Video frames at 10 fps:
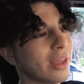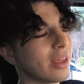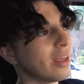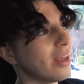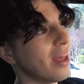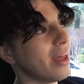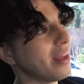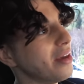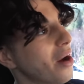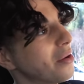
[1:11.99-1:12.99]
Yeah.
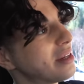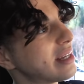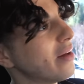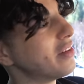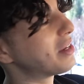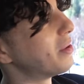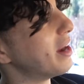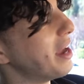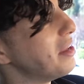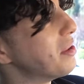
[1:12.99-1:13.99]
Yo, Salvatore,
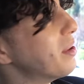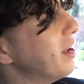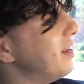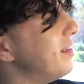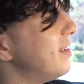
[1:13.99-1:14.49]
how you doing?